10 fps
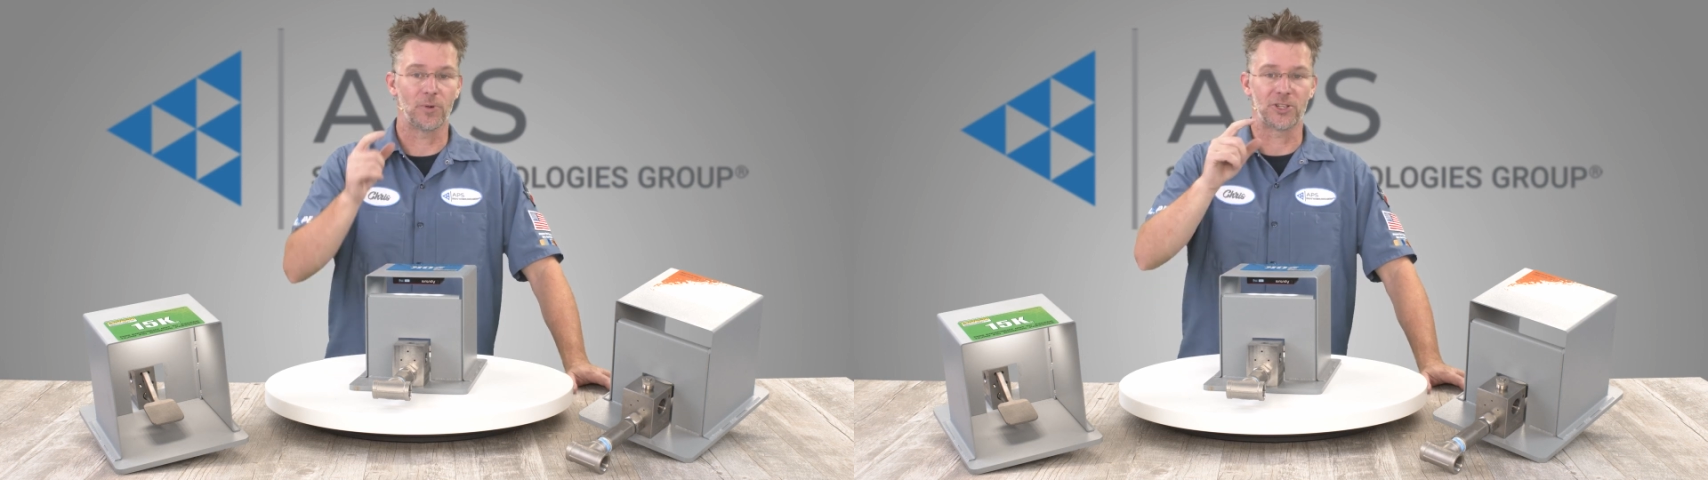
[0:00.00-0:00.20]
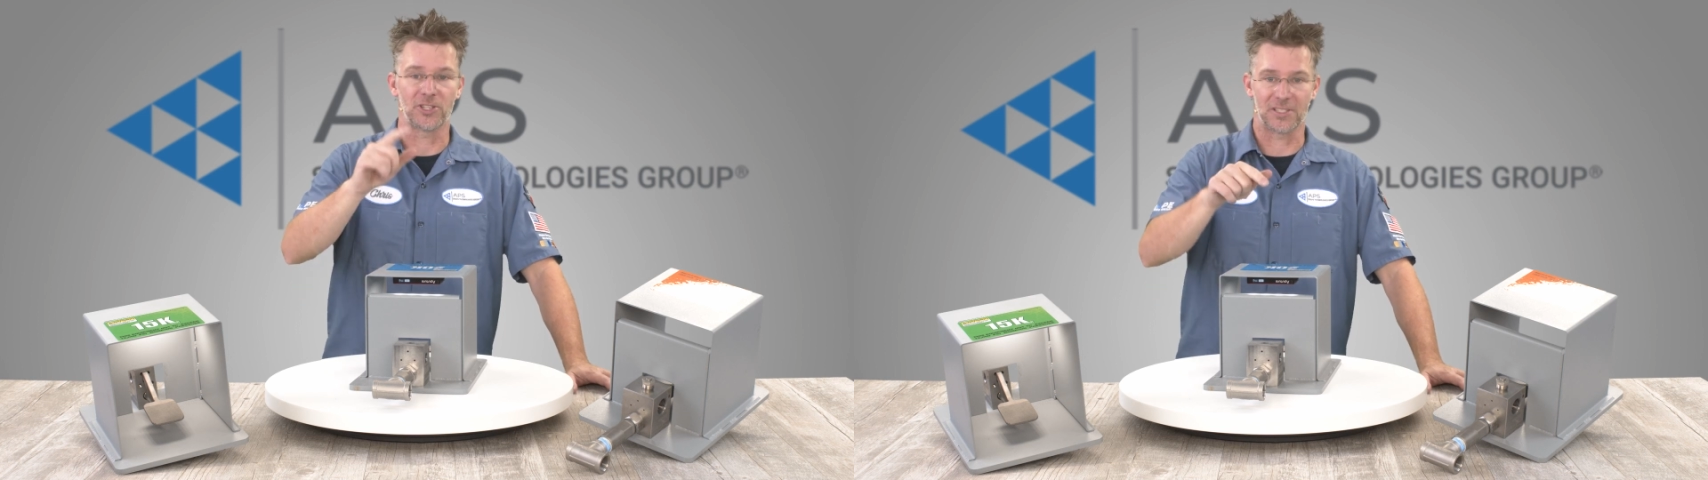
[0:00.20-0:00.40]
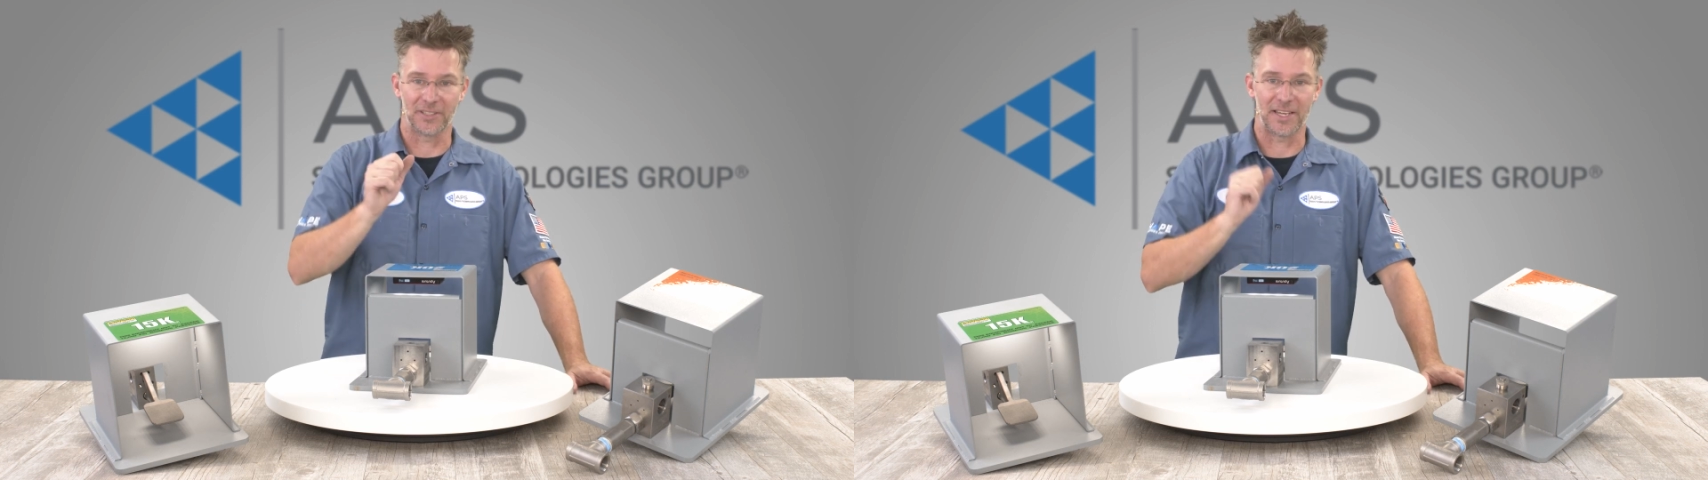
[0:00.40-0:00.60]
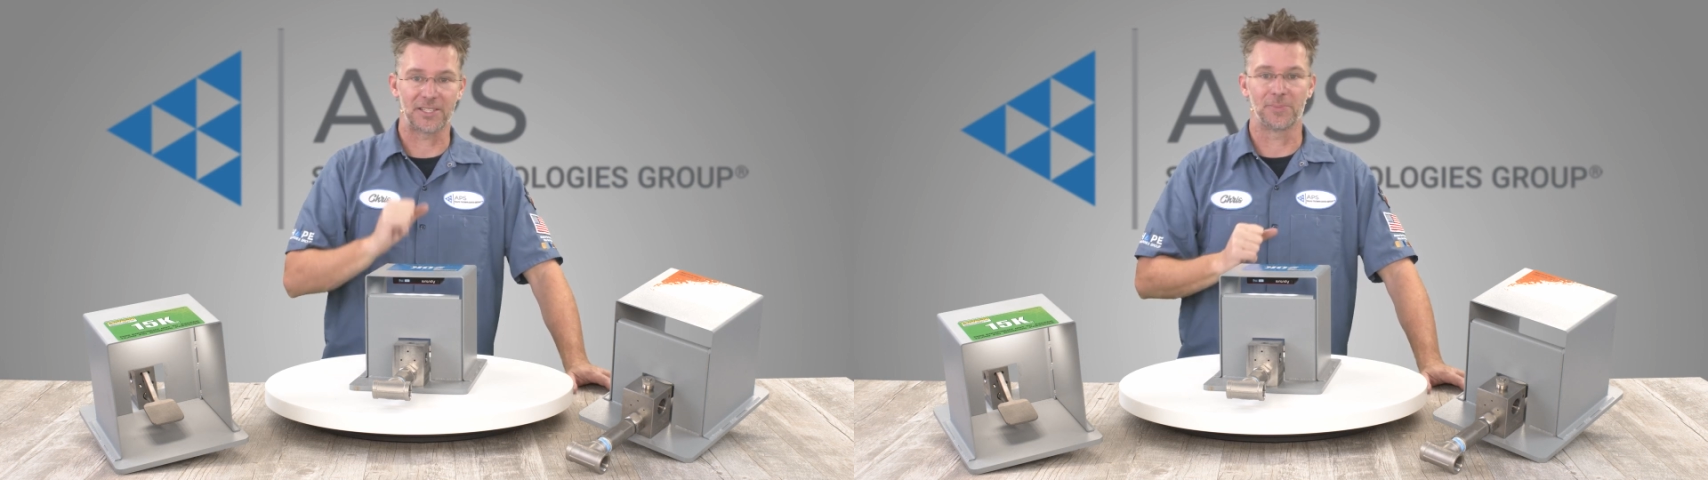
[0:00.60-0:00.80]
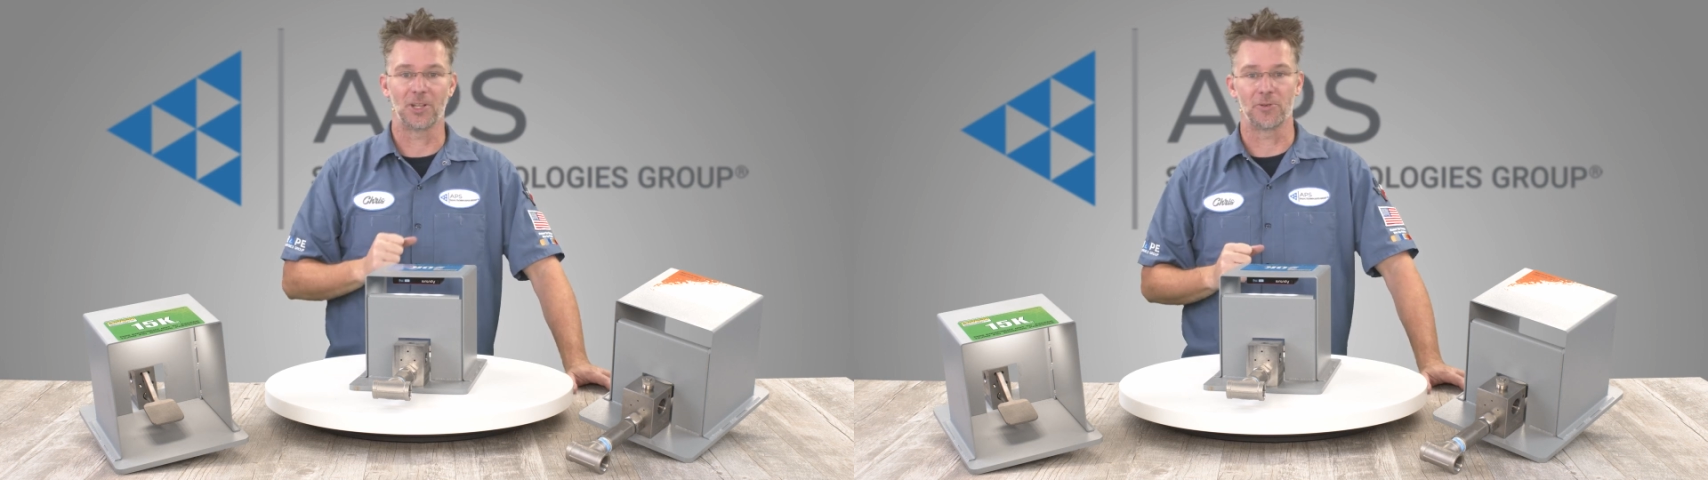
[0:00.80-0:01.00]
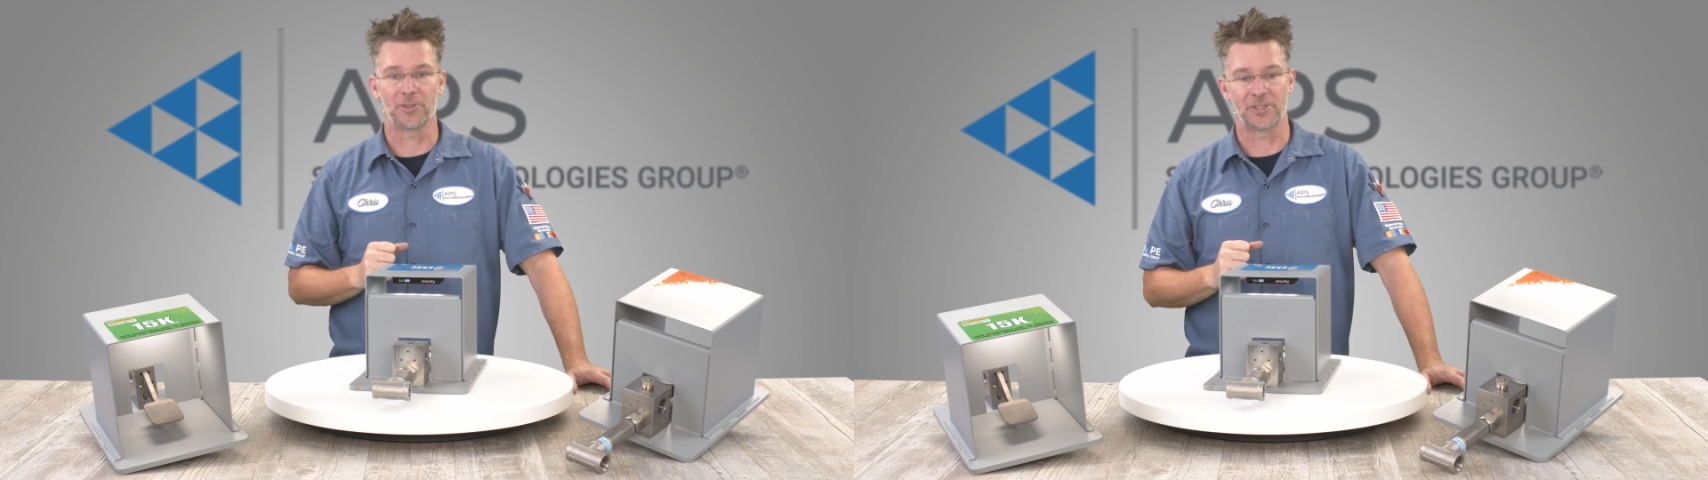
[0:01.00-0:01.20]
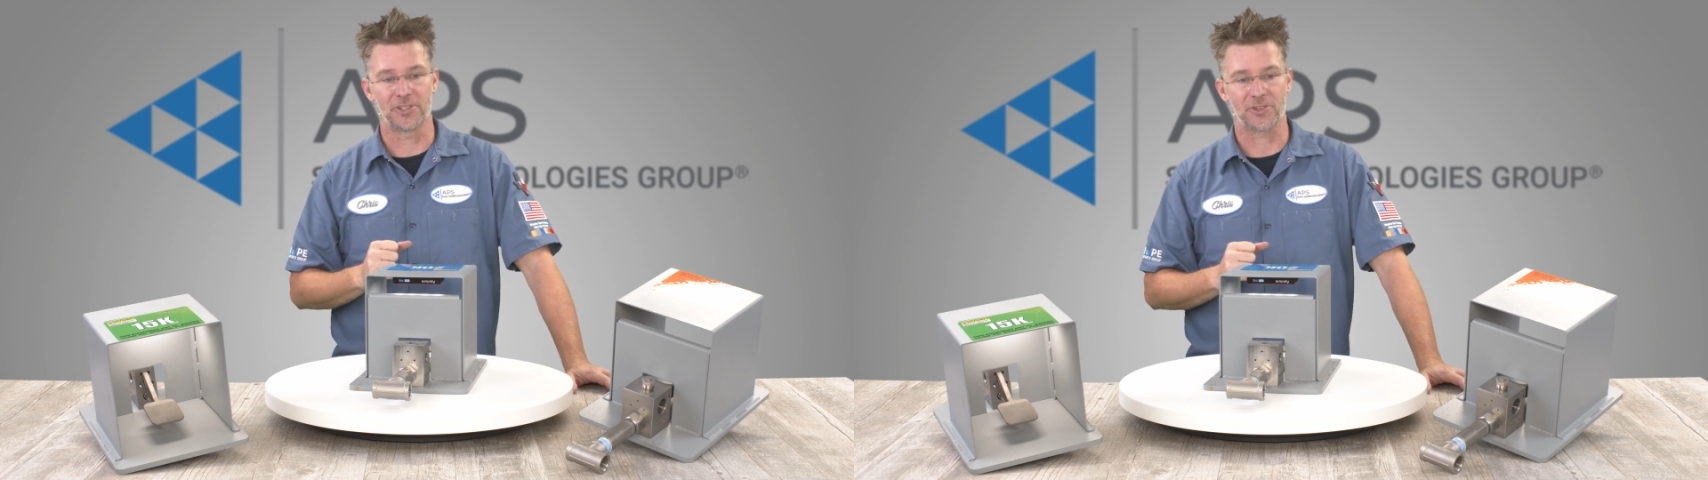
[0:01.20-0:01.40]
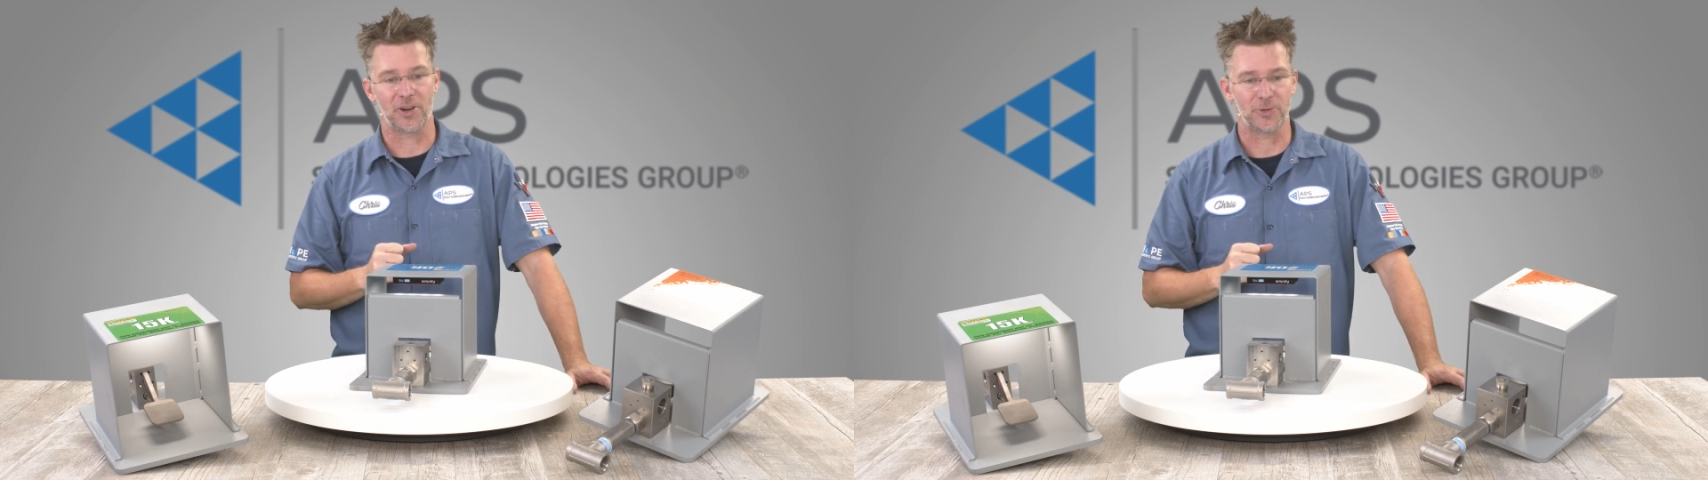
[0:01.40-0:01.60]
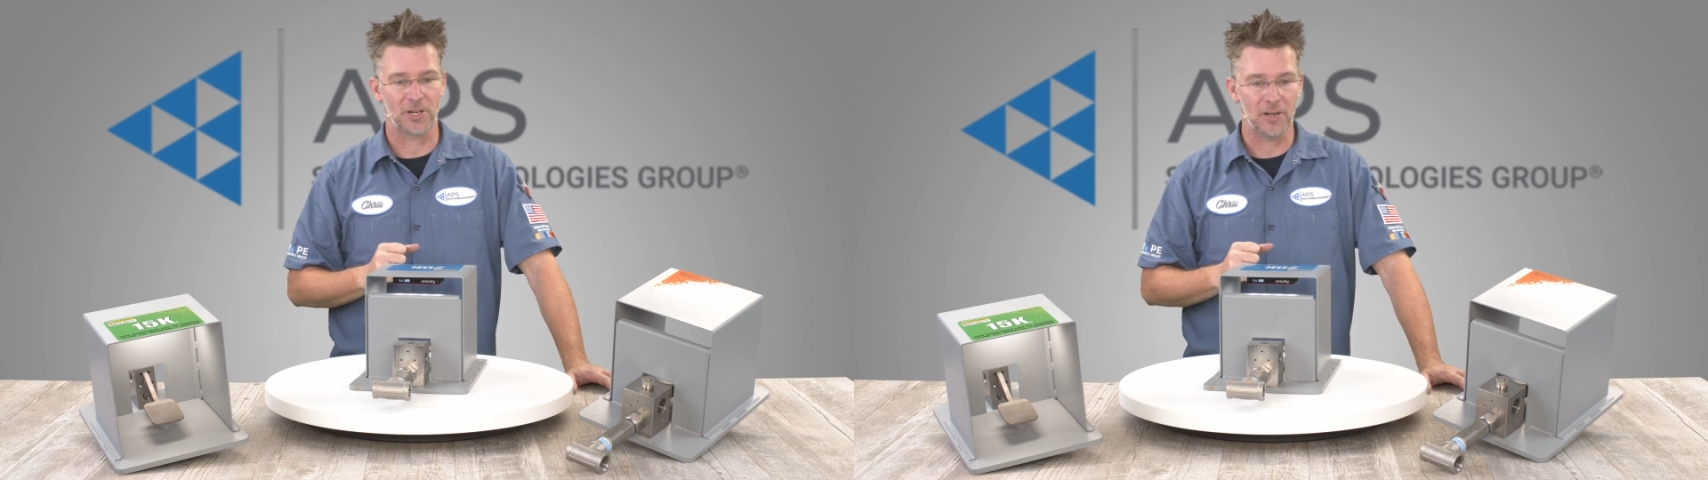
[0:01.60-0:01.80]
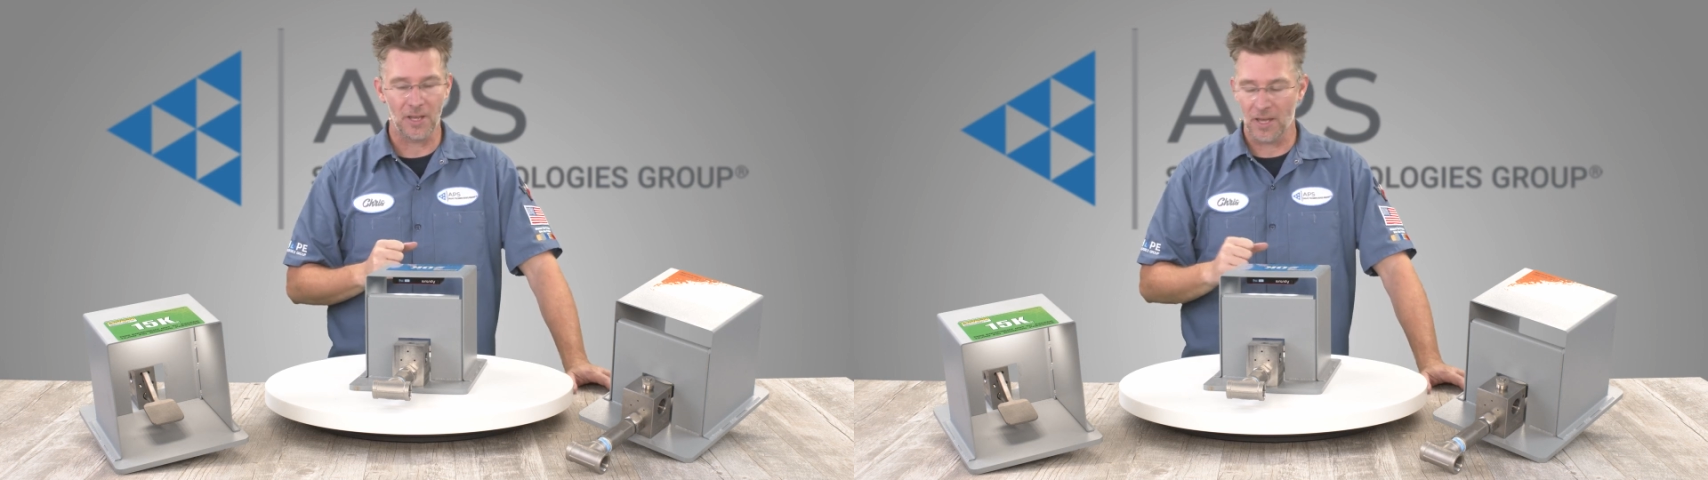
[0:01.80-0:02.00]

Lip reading: which is linked below in the description.